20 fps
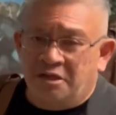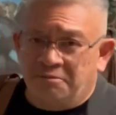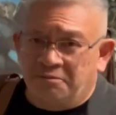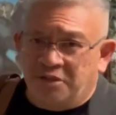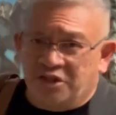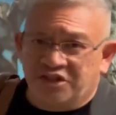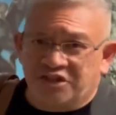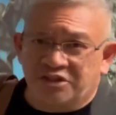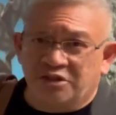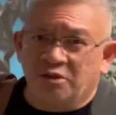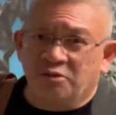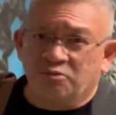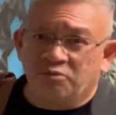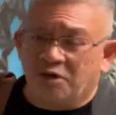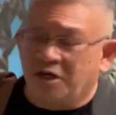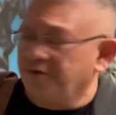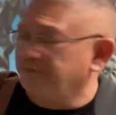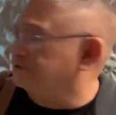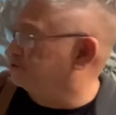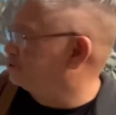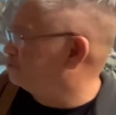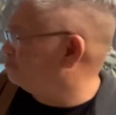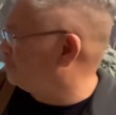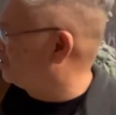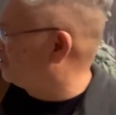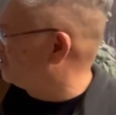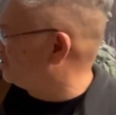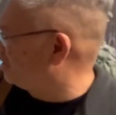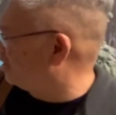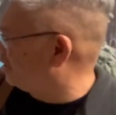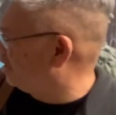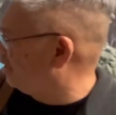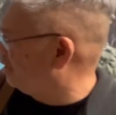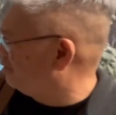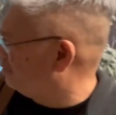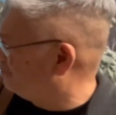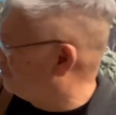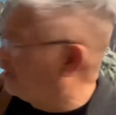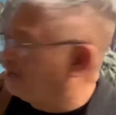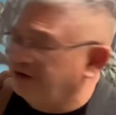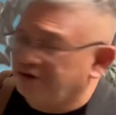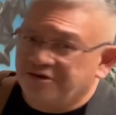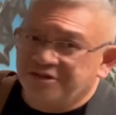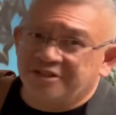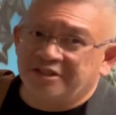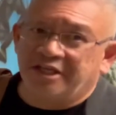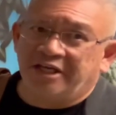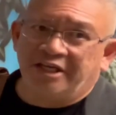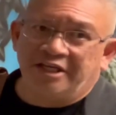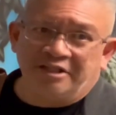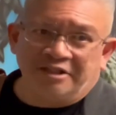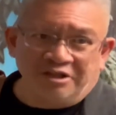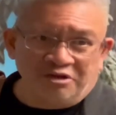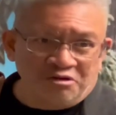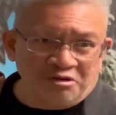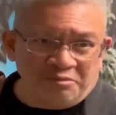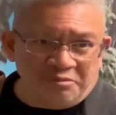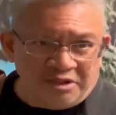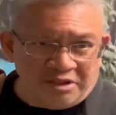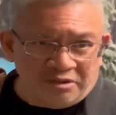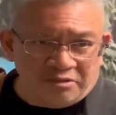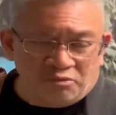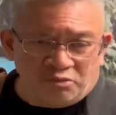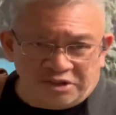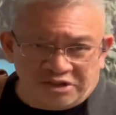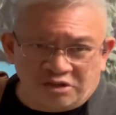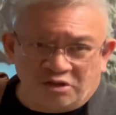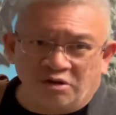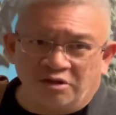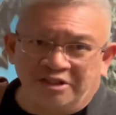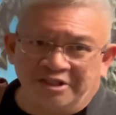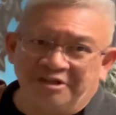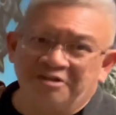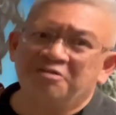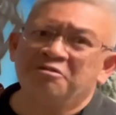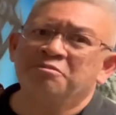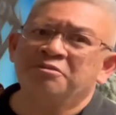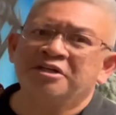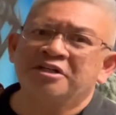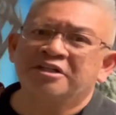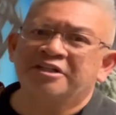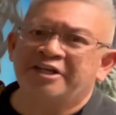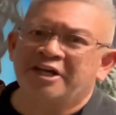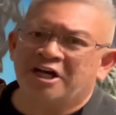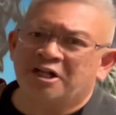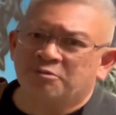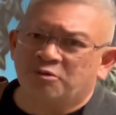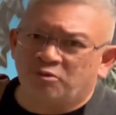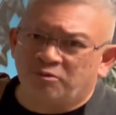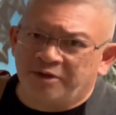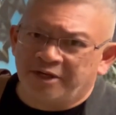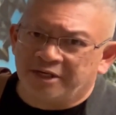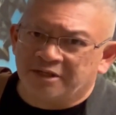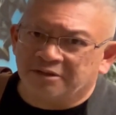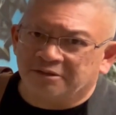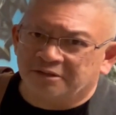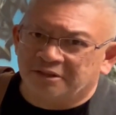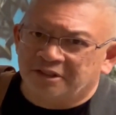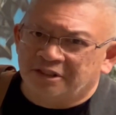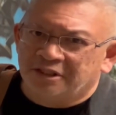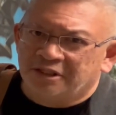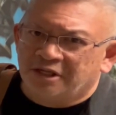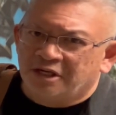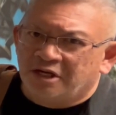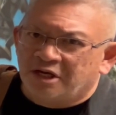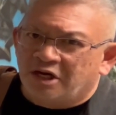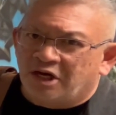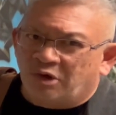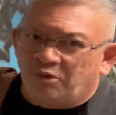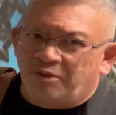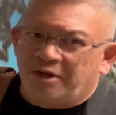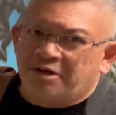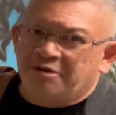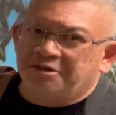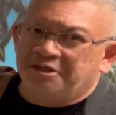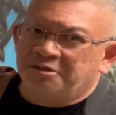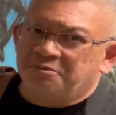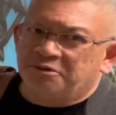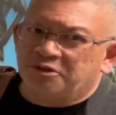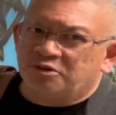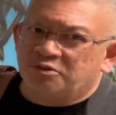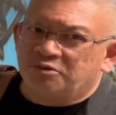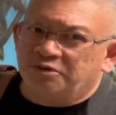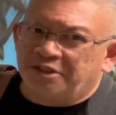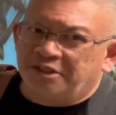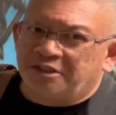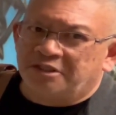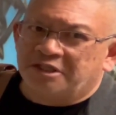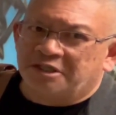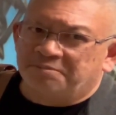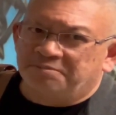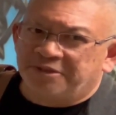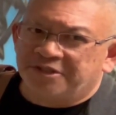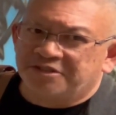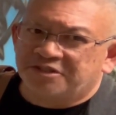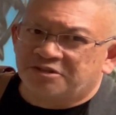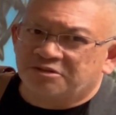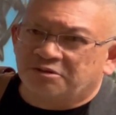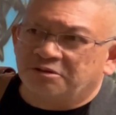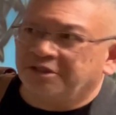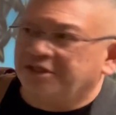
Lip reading: assault rifles because it fires what's called an intermediate caliber round, a round in between a pistol